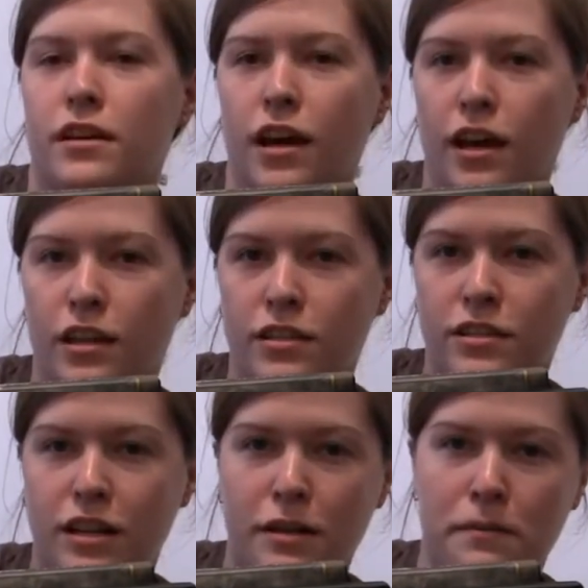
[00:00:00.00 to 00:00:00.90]
And the
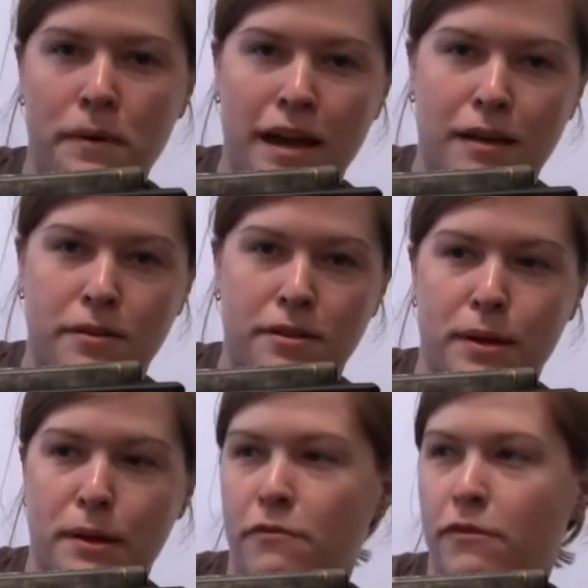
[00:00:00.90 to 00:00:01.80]
silly back piece of
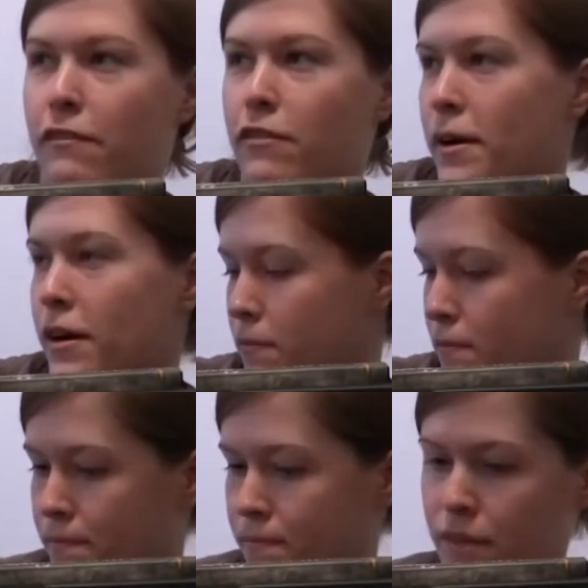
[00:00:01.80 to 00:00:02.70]
paper flapping about.
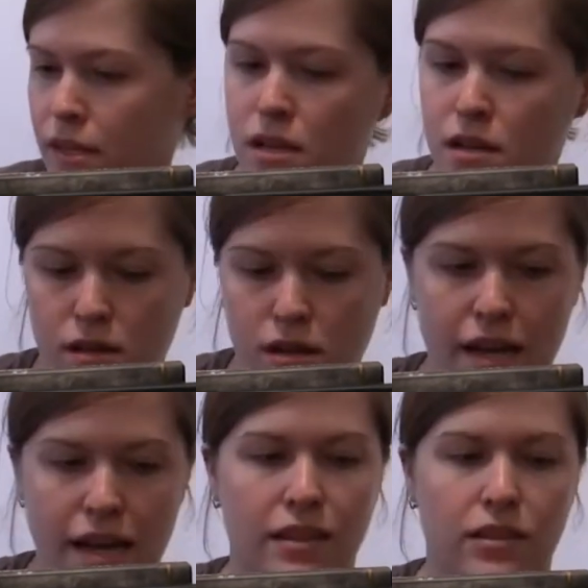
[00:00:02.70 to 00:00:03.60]
I
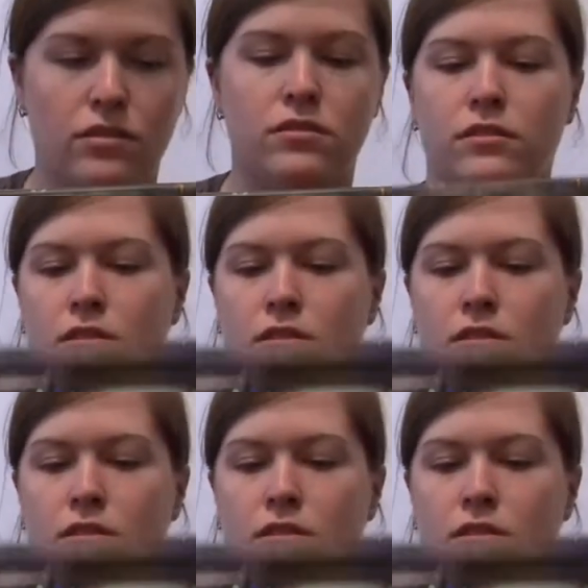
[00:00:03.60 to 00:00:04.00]
hate those.